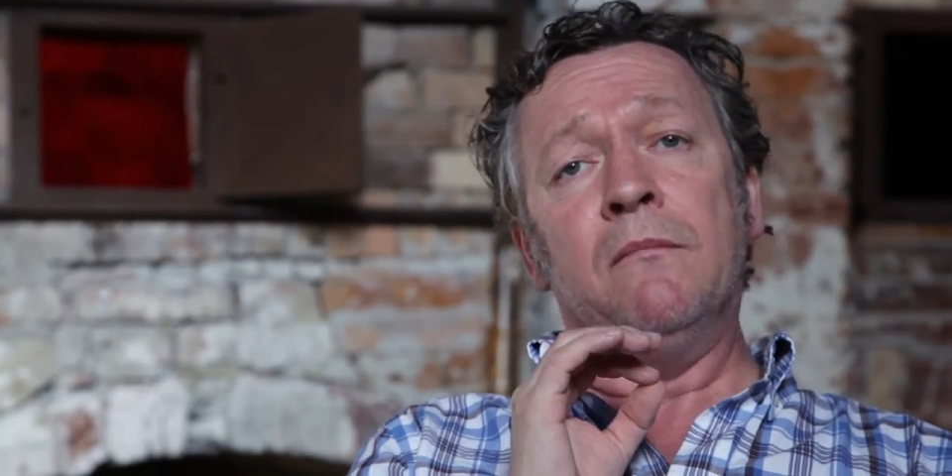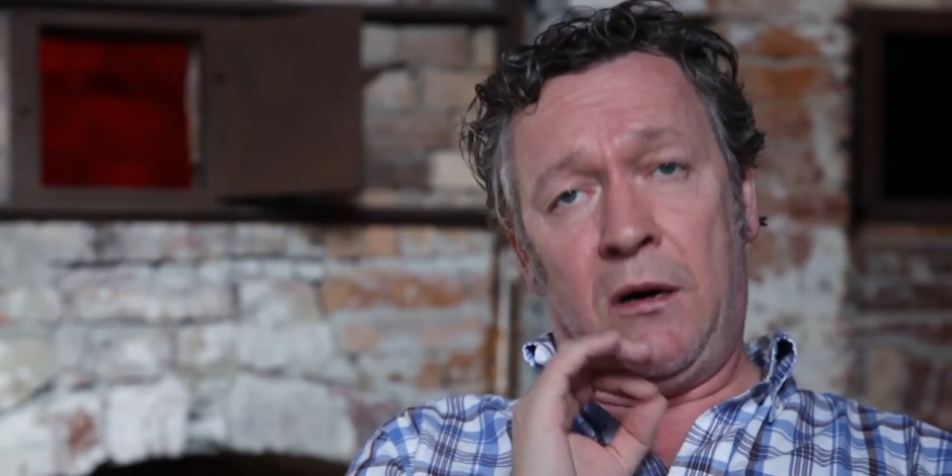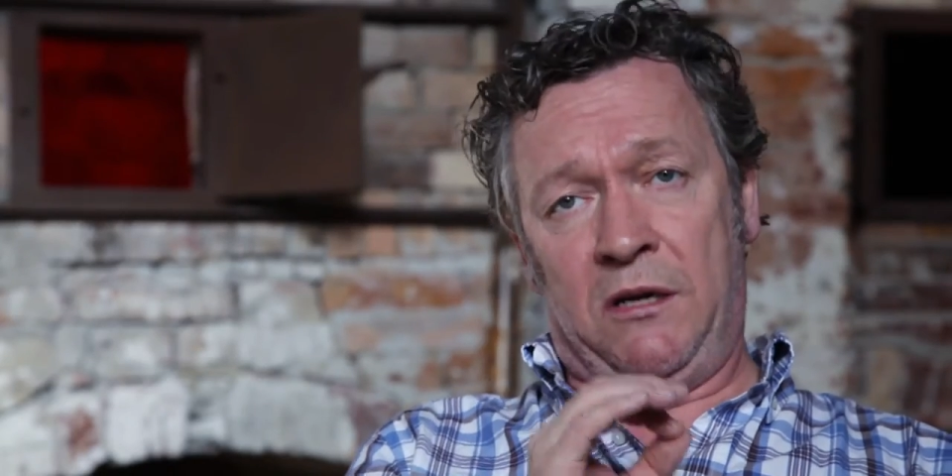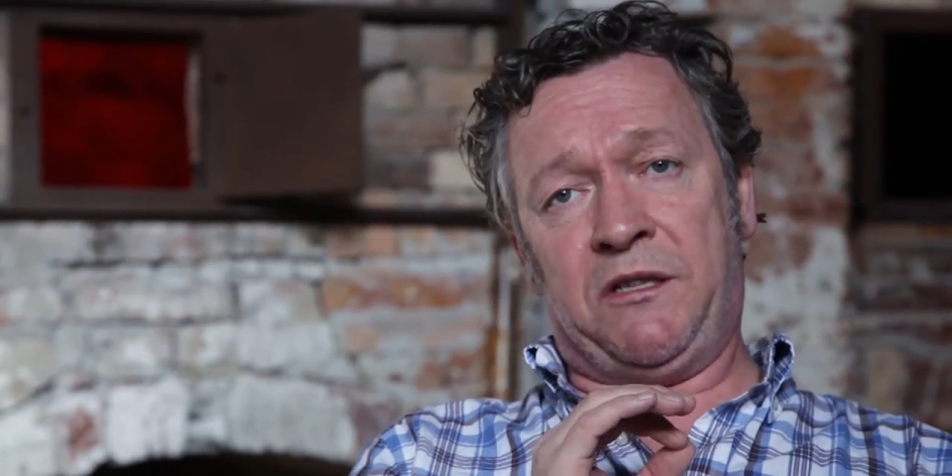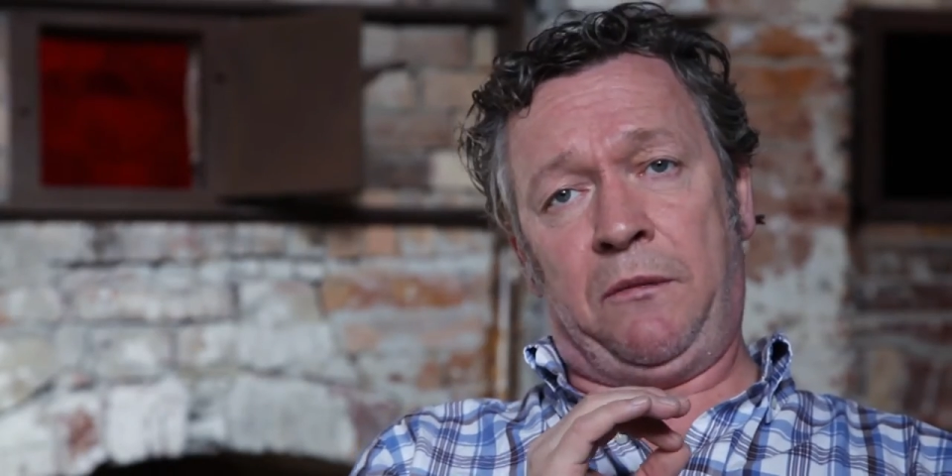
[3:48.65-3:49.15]

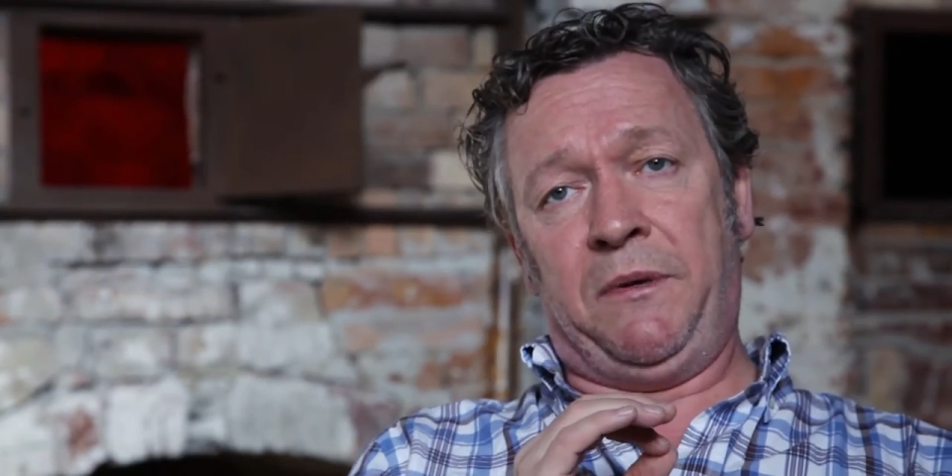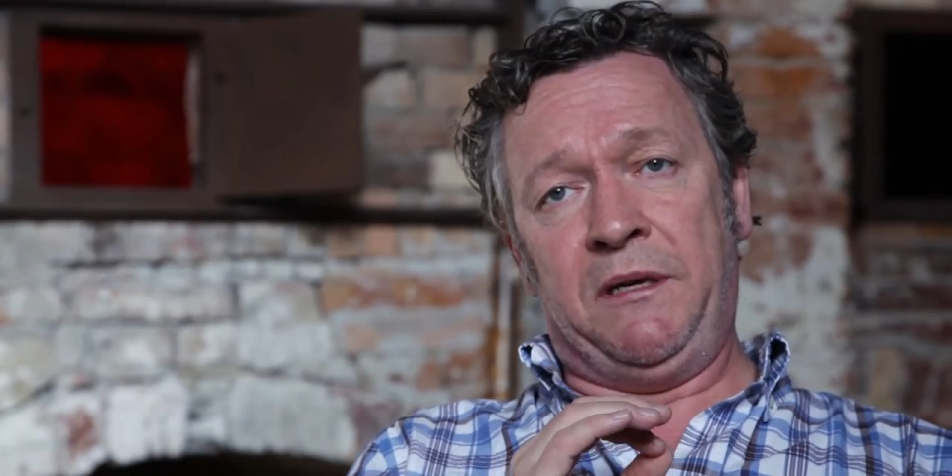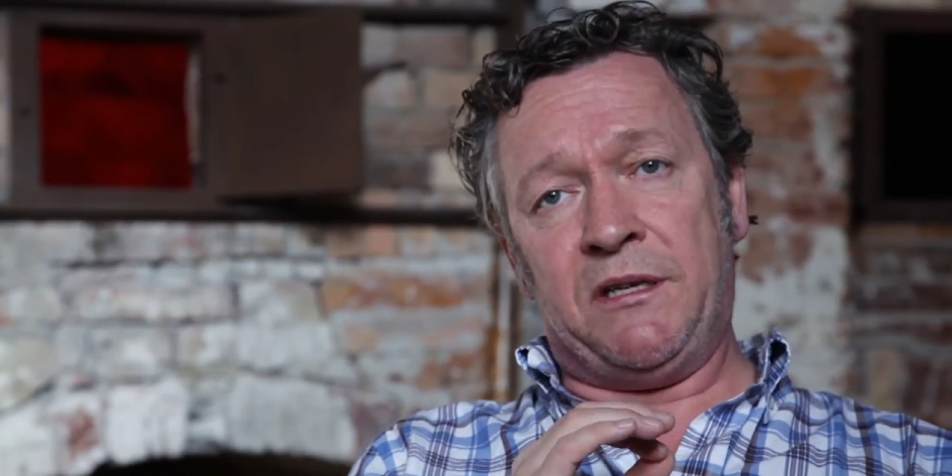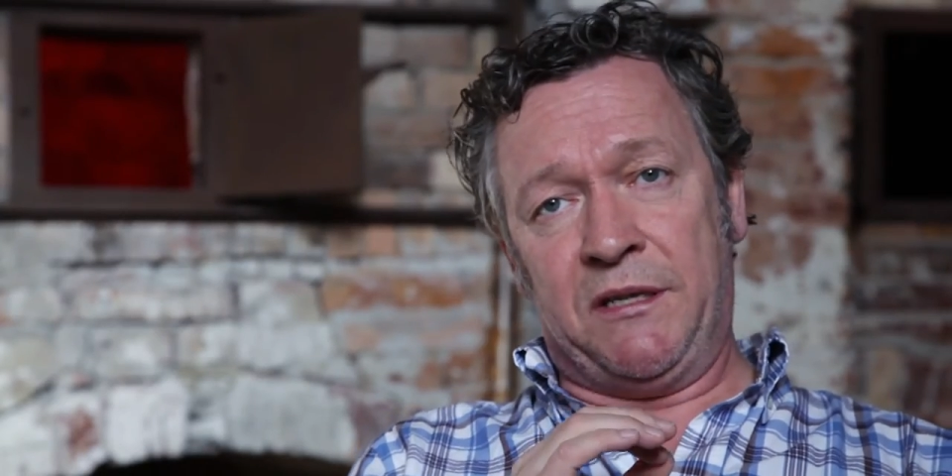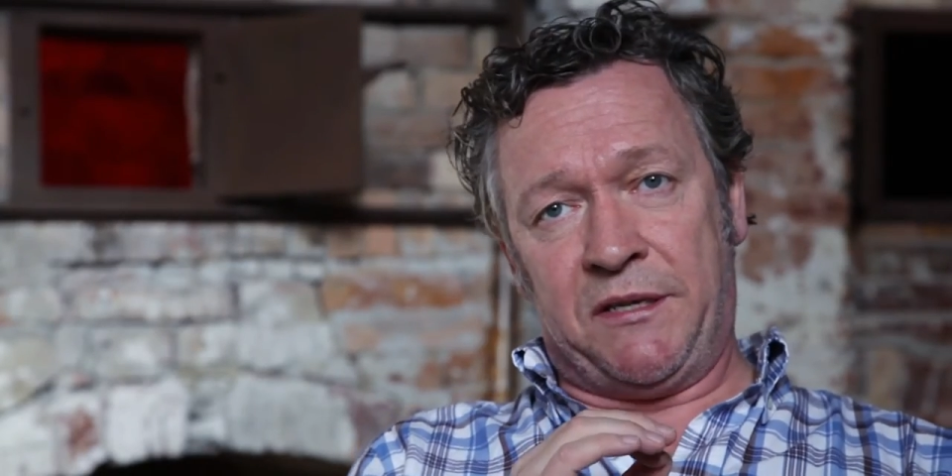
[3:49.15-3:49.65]

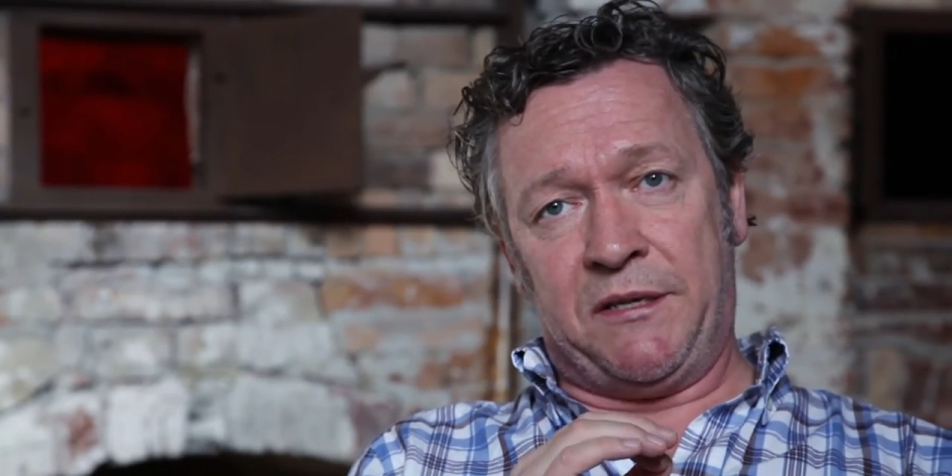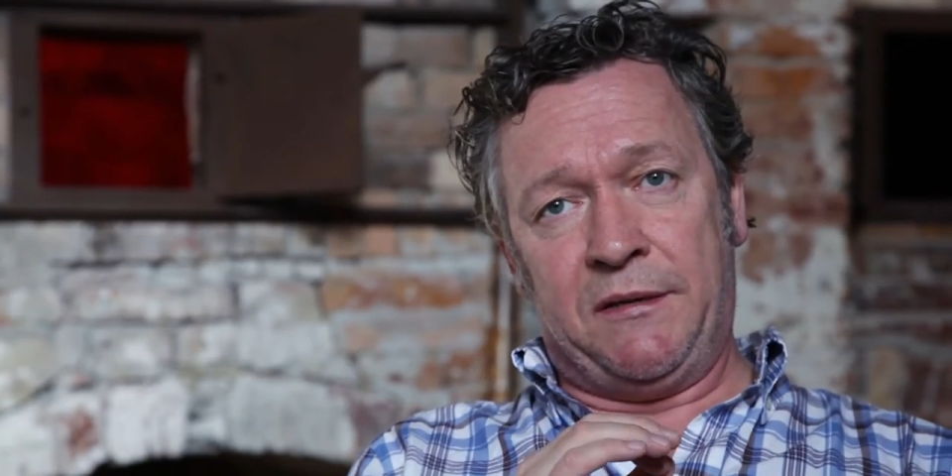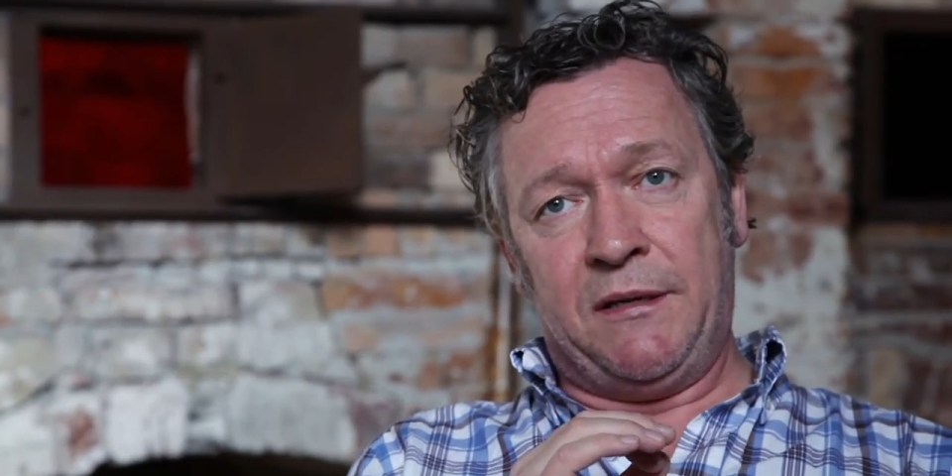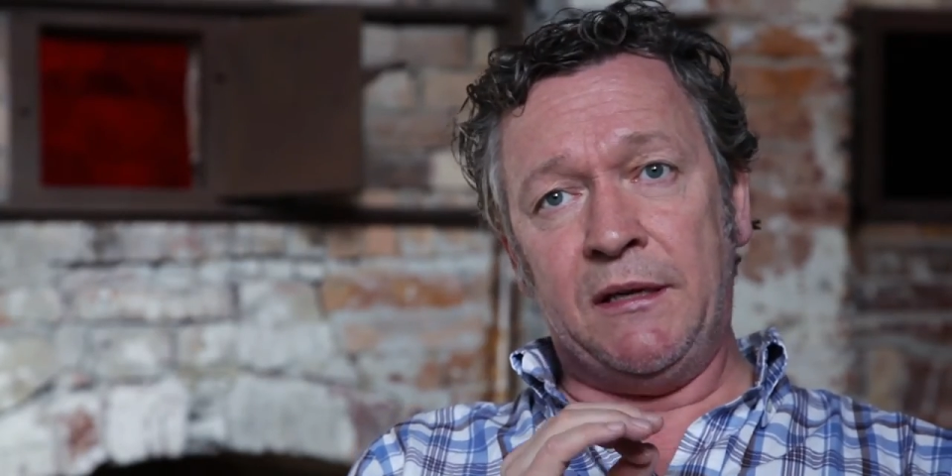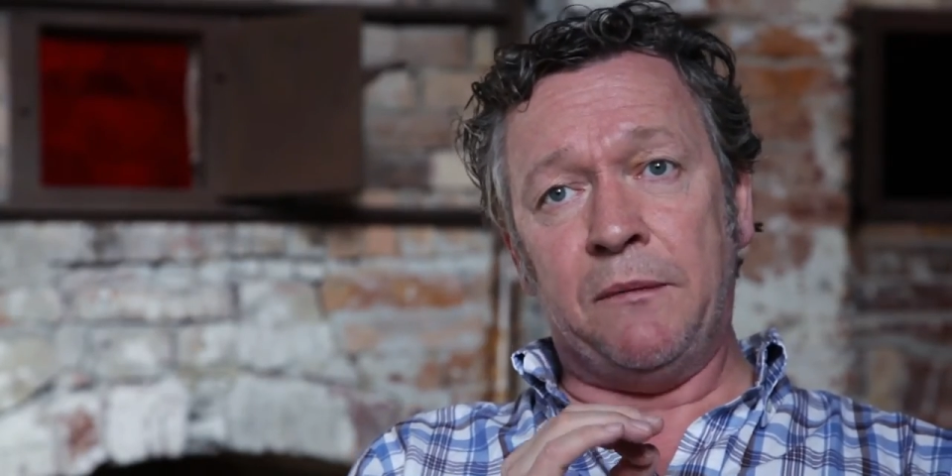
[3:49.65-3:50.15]
masterpieces
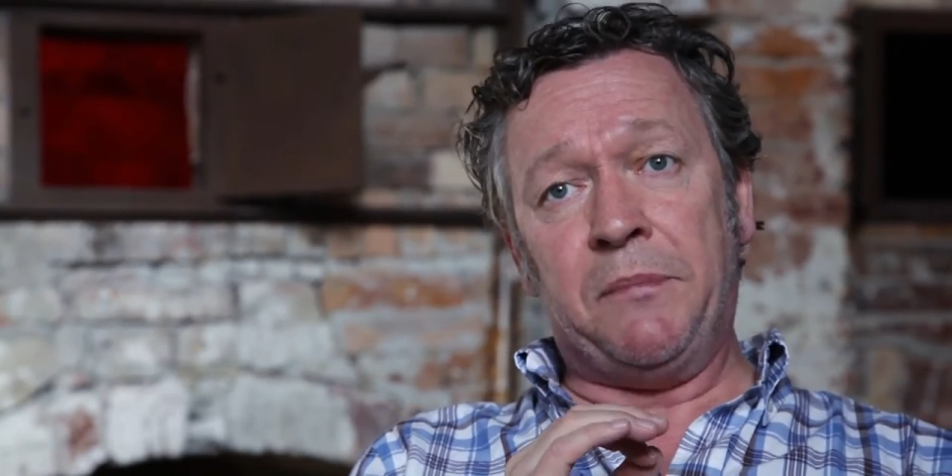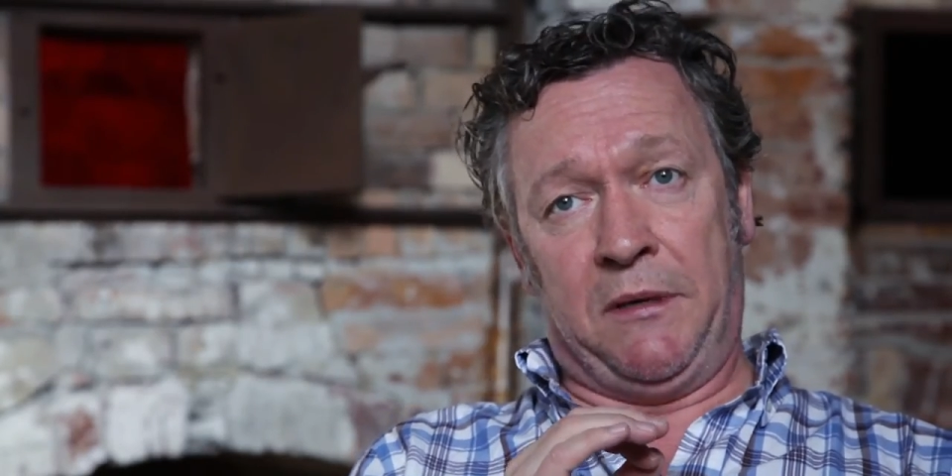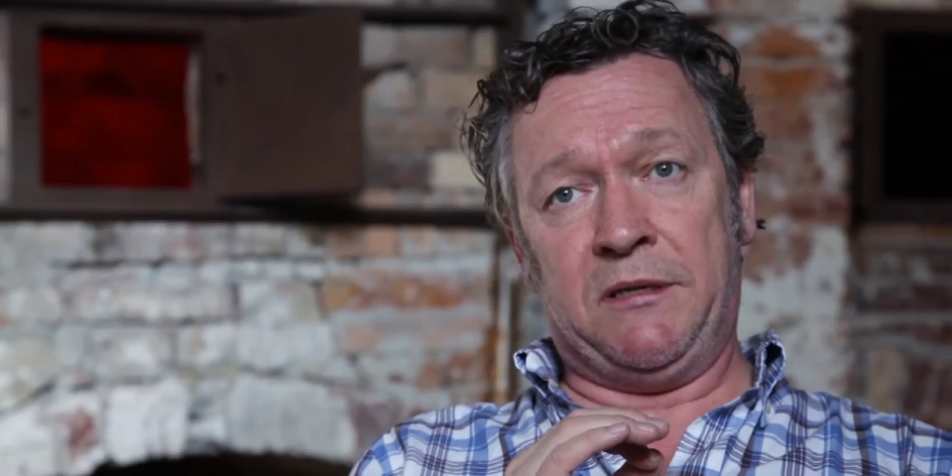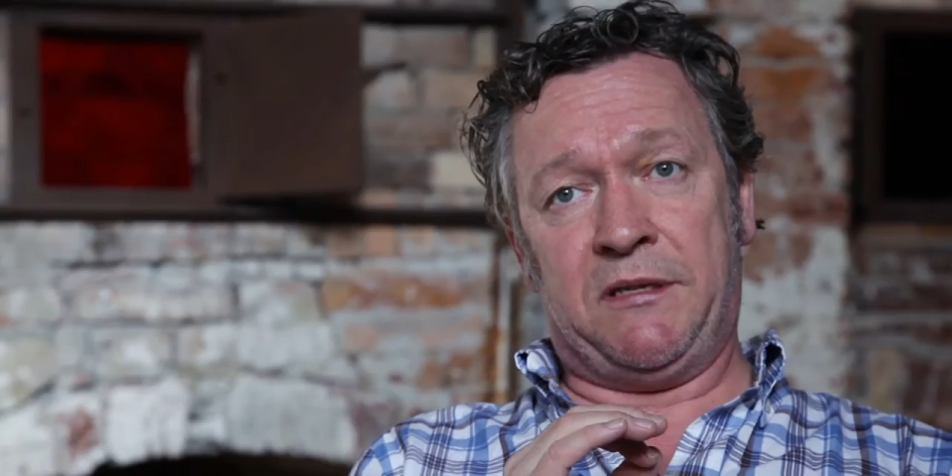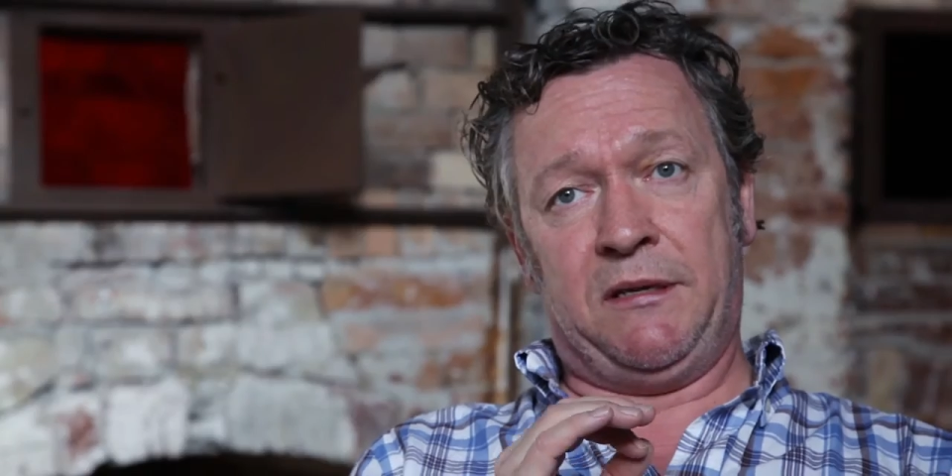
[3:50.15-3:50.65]
in the past.